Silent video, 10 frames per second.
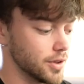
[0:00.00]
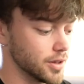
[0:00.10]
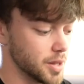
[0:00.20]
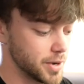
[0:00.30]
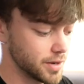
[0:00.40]
a
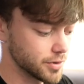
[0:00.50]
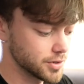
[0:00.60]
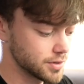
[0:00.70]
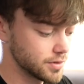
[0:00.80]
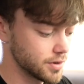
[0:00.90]
limited
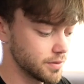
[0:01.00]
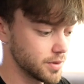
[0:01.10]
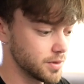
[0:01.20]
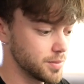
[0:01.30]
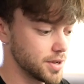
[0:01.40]
version of
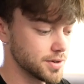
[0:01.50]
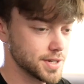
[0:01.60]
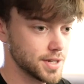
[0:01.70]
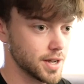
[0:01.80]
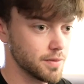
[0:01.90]
the
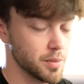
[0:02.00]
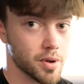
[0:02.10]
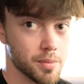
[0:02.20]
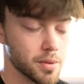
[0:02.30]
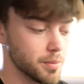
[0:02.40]
BRZ, I have the
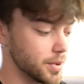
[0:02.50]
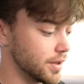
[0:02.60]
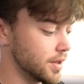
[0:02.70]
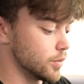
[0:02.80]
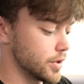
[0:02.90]
premium, but
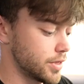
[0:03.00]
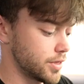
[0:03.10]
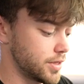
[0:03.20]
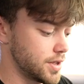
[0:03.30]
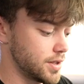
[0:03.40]
with
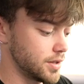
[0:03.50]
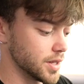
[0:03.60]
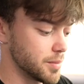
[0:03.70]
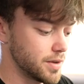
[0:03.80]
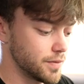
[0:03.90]
the
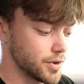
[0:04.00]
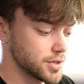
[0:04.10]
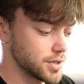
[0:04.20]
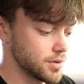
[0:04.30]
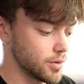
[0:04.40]
limited
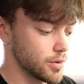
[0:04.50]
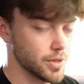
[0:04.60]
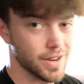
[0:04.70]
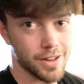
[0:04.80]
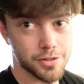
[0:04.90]
version or
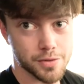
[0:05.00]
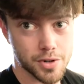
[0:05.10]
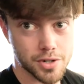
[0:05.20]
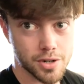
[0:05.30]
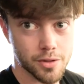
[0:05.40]
the nicer
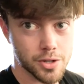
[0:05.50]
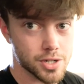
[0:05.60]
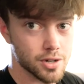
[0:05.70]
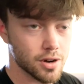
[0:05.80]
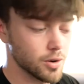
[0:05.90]
version of the
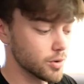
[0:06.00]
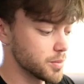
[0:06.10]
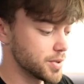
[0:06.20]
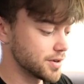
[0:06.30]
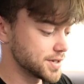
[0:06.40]
GR or
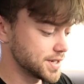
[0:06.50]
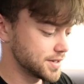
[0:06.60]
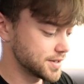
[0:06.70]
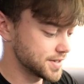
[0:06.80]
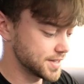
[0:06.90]
the
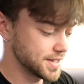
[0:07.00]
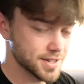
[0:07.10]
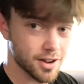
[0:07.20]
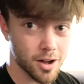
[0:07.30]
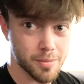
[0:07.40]
BRZ, does this
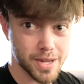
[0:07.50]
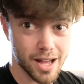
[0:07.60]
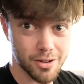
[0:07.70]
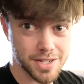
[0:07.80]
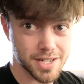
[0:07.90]
come in
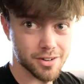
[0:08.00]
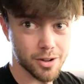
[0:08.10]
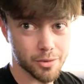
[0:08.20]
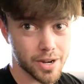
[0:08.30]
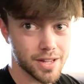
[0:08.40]
Alcantara
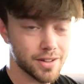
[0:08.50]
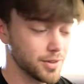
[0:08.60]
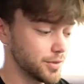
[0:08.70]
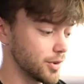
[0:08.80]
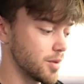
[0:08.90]
already? Because
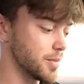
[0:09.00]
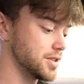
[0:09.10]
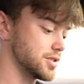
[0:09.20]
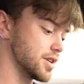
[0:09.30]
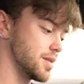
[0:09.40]
if so, I might
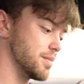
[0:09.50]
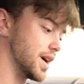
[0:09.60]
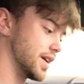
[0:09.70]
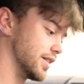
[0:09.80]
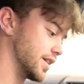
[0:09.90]
just try and
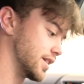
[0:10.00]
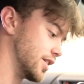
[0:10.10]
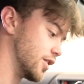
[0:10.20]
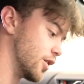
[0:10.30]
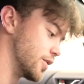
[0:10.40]
buy like
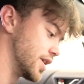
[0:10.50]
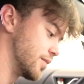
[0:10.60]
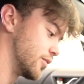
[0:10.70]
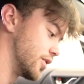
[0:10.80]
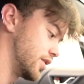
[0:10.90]
an
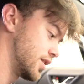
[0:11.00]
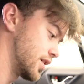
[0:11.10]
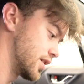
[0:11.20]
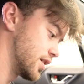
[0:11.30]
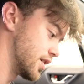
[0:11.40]
OEM one.
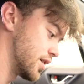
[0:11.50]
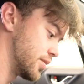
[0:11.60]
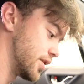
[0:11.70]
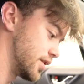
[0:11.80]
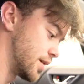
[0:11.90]

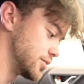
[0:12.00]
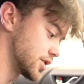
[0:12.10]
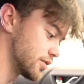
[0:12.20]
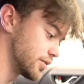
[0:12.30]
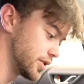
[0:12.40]
But I'm just
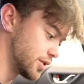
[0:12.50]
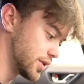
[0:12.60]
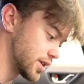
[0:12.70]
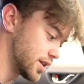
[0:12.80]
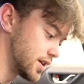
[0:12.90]
gonna really
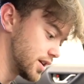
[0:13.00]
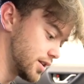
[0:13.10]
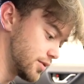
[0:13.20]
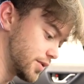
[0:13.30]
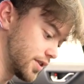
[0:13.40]
quick hit
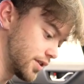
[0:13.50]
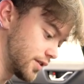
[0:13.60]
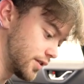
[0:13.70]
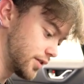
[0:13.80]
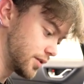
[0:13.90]
it with
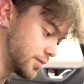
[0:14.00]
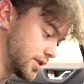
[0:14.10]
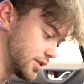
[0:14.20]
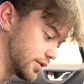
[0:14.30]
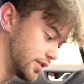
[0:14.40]
some
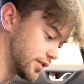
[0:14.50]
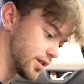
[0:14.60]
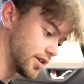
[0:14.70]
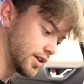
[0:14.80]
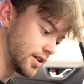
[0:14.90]
degreaser